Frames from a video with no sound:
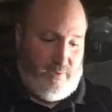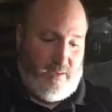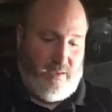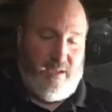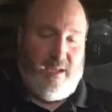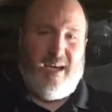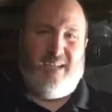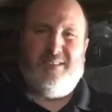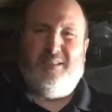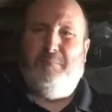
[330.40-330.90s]

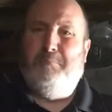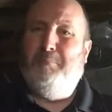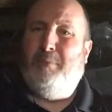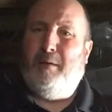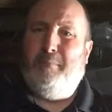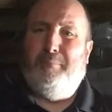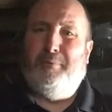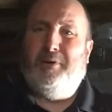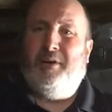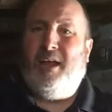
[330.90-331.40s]
Got some
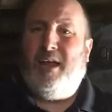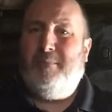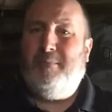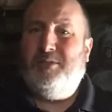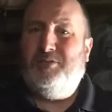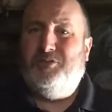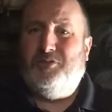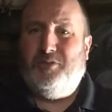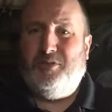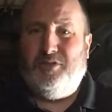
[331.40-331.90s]
bumper
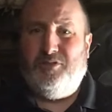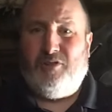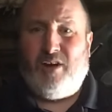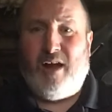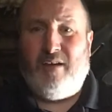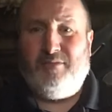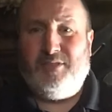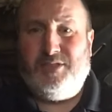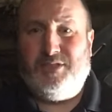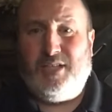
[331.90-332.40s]
damage on the
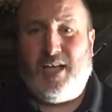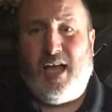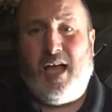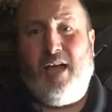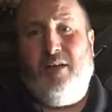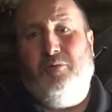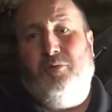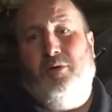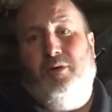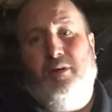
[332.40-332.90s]
driver's
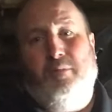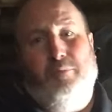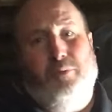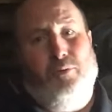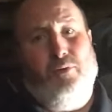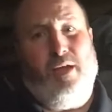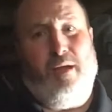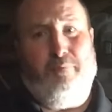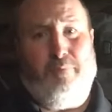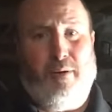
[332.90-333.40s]
side. We're going to pull
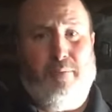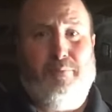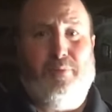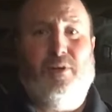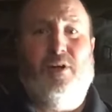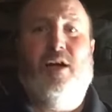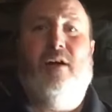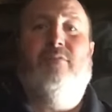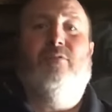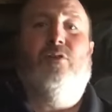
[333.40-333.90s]
that bumper
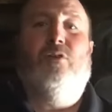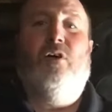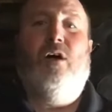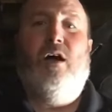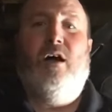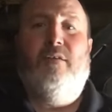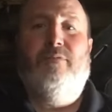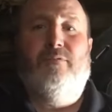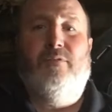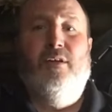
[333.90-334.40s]
cover
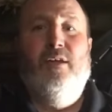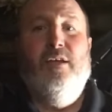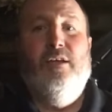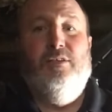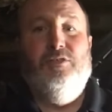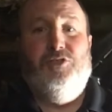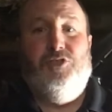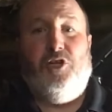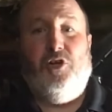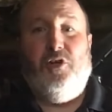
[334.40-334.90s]
off,
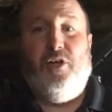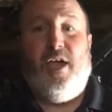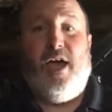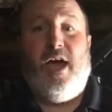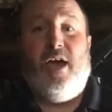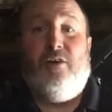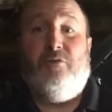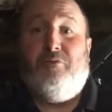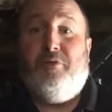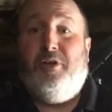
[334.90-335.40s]
show you
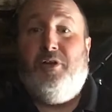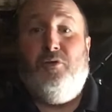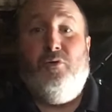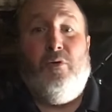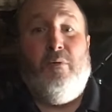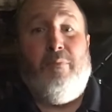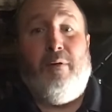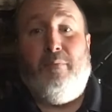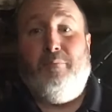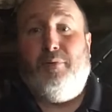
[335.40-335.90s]
how to redo
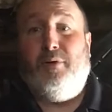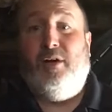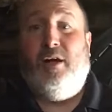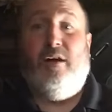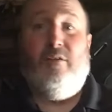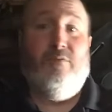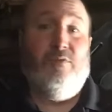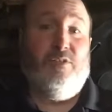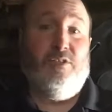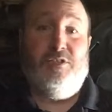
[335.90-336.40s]
a bumper
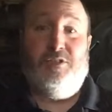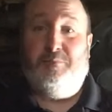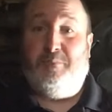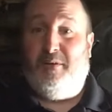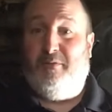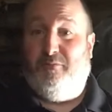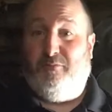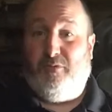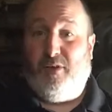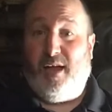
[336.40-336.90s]
cover that's
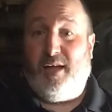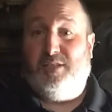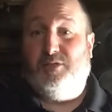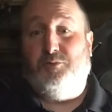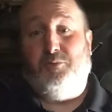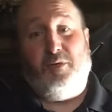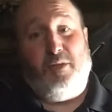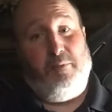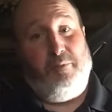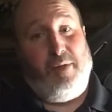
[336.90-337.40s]
been flexed
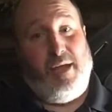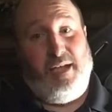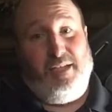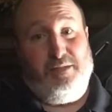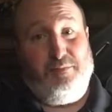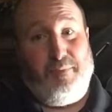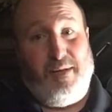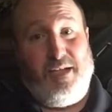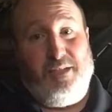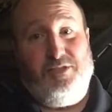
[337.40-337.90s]
where the
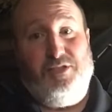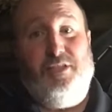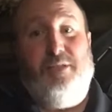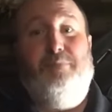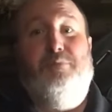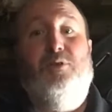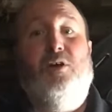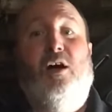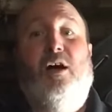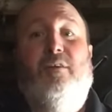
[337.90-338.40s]
paints may have
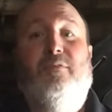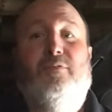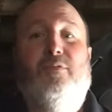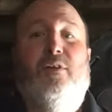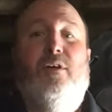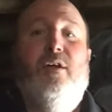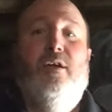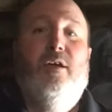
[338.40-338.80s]
chipped off,